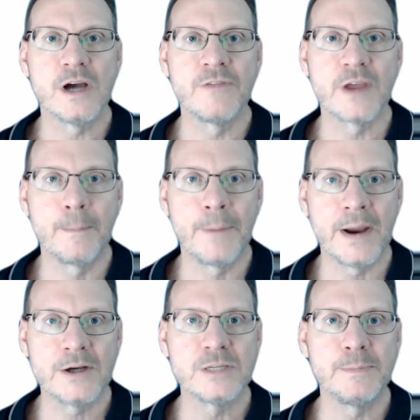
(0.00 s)
of the
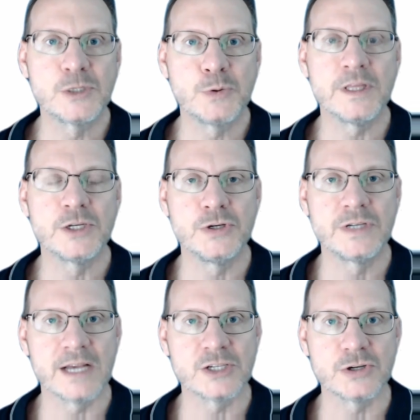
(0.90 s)
comparison between the 2
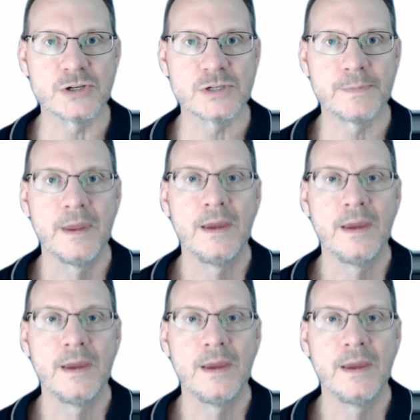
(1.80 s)
testers.